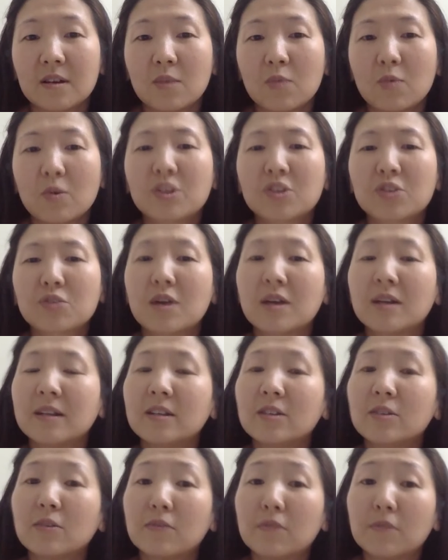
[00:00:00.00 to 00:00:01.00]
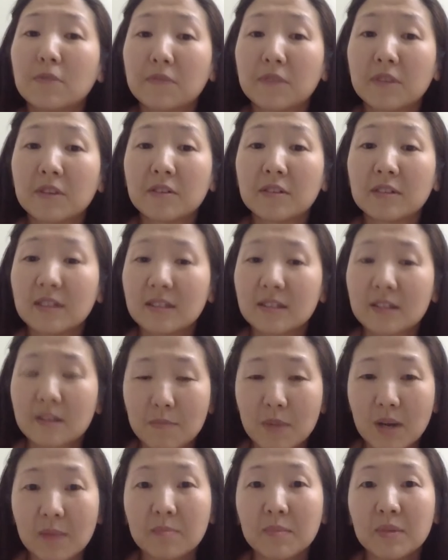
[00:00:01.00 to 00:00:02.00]
While struggling to fulfill this
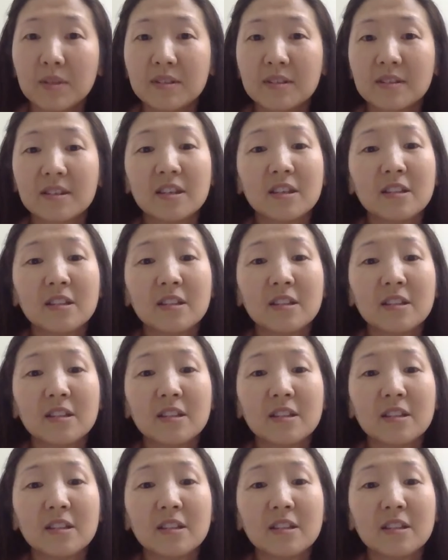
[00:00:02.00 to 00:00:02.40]
commandment